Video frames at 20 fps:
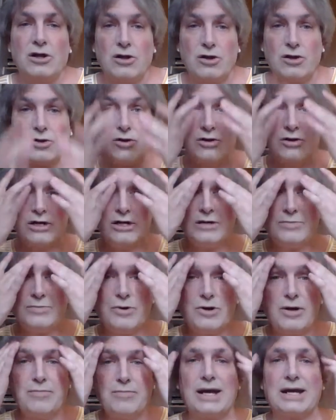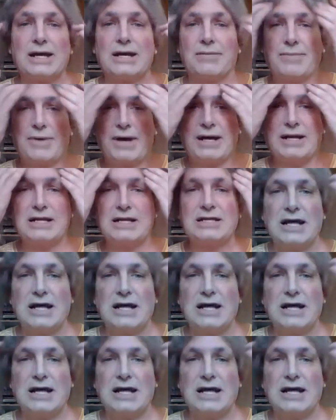Learning to put on makeup, and